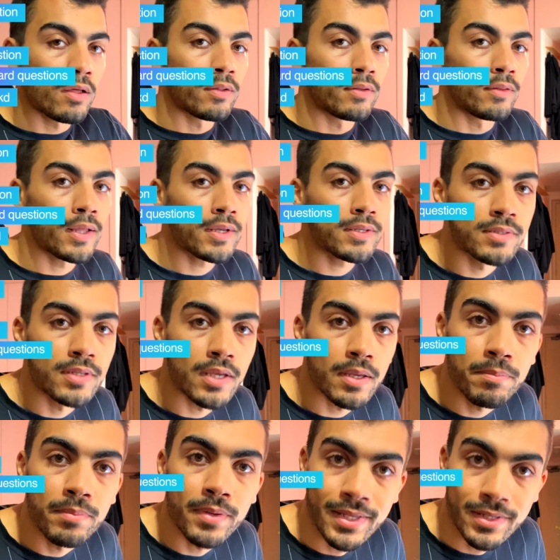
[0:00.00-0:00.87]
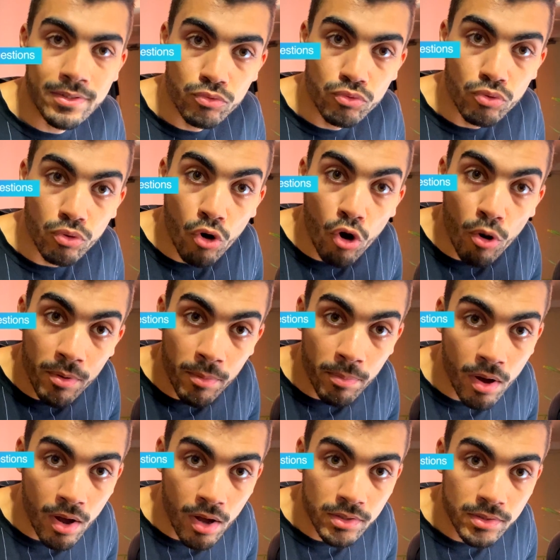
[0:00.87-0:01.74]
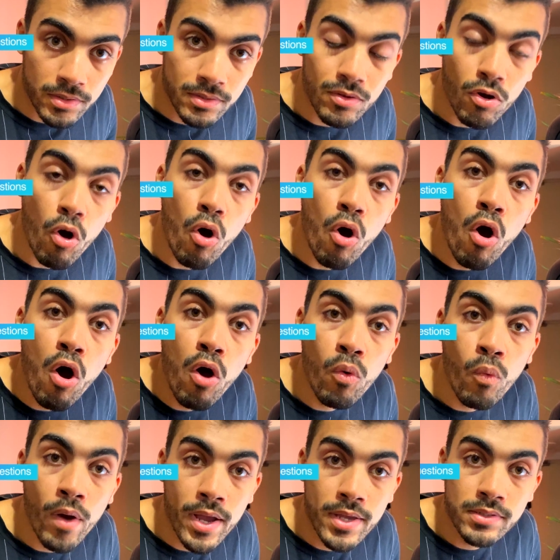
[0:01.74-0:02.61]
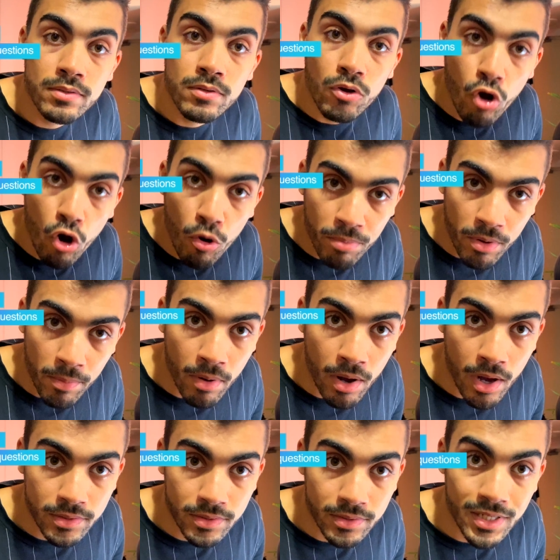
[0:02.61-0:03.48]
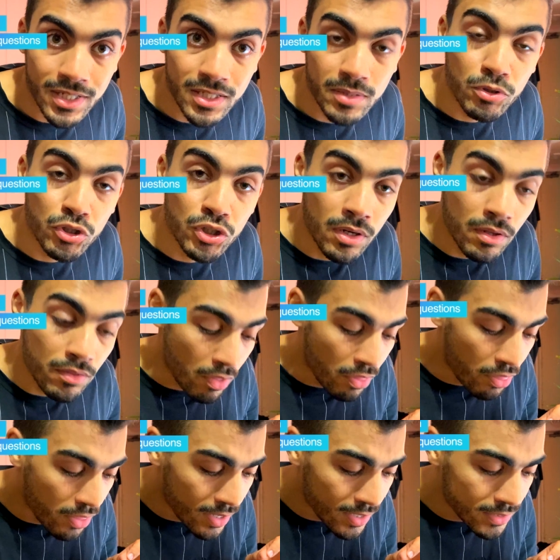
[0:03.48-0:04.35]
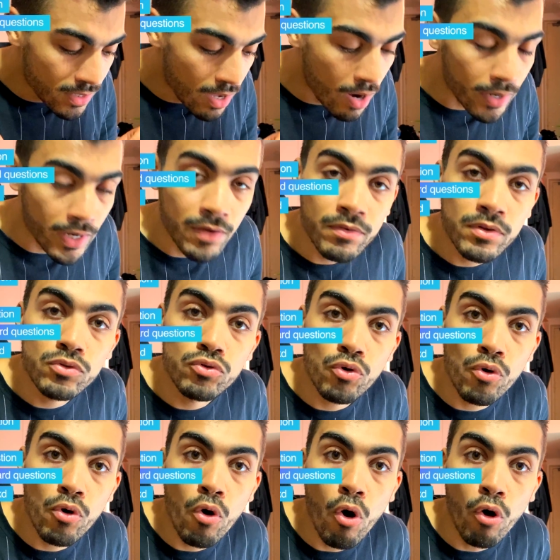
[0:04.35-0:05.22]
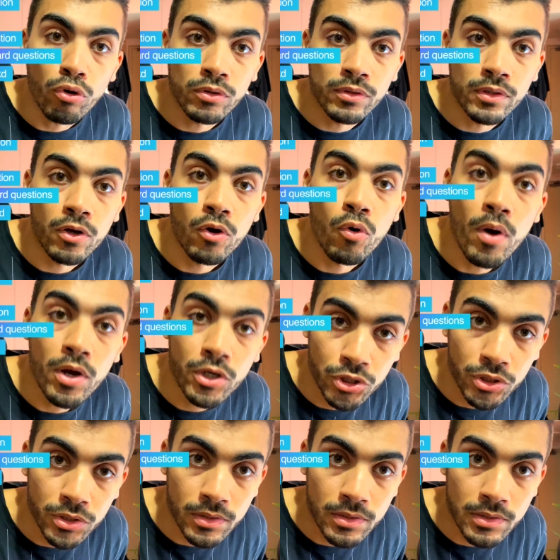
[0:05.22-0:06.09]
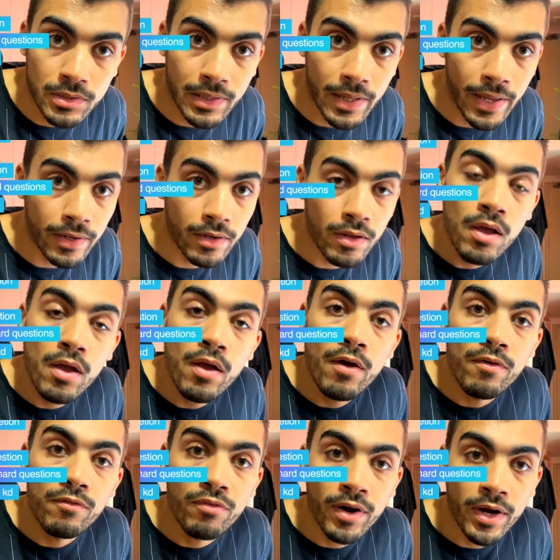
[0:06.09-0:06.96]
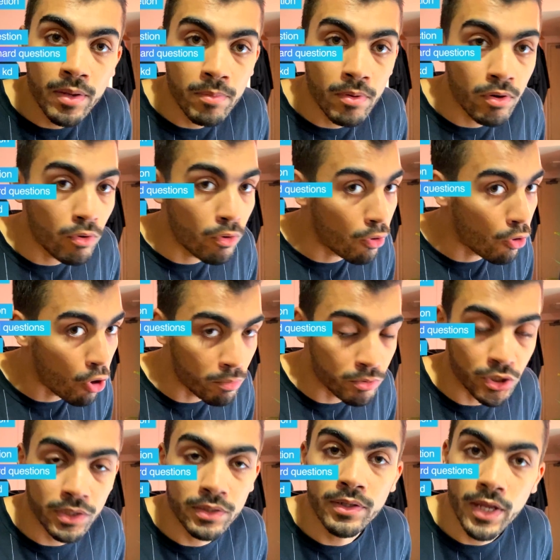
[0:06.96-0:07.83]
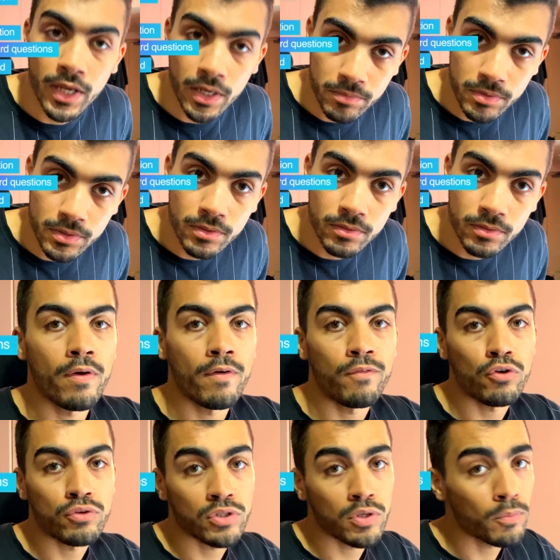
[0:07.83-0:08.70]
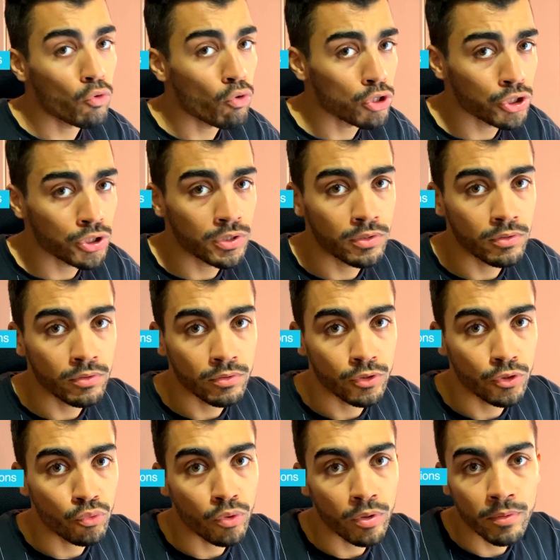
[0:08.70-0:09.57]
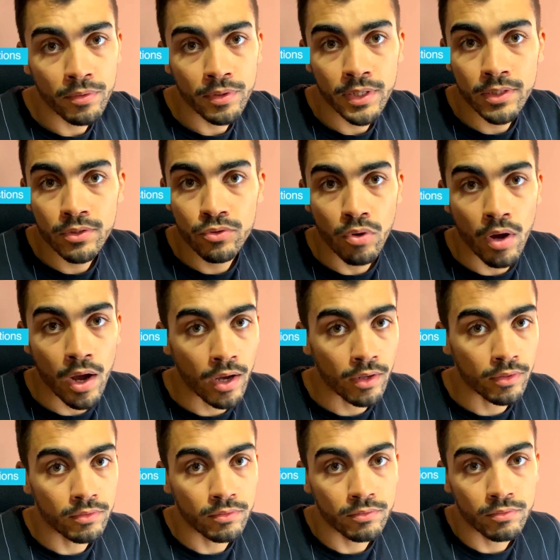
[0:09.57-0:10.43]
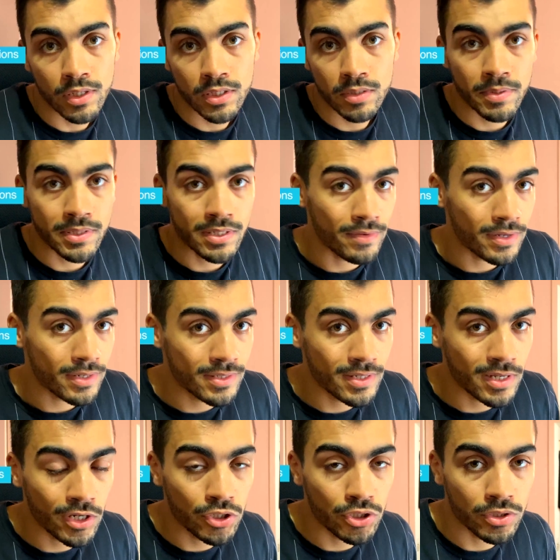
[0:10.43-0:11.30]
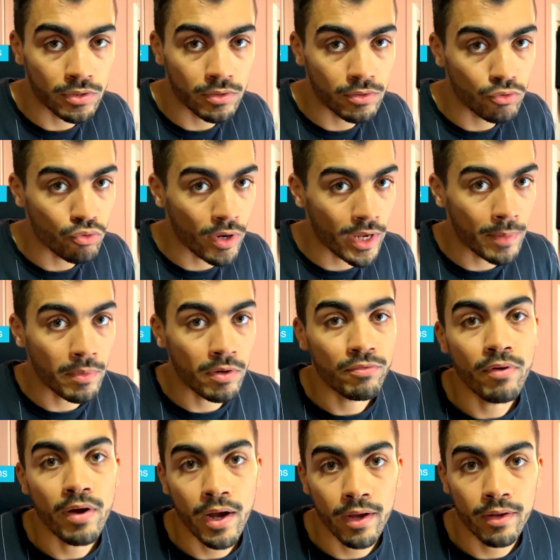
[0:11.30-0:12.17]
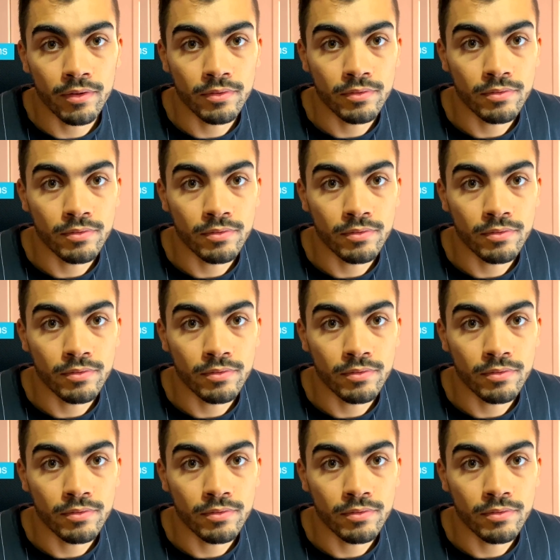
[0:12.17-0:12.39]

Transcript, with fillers: Next tip is to copy paste. Always copy paste, especially the things that are given to you on the questions like variable or object names. For some question, you will need to add a specific section to YAML file.